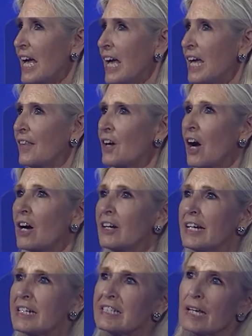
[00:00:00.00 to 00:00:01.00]
And the
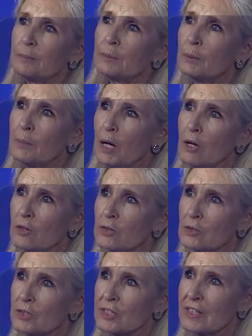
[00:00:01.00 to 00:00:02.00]
RX I
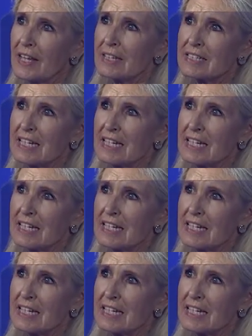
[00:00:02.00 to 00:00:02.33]
proposed that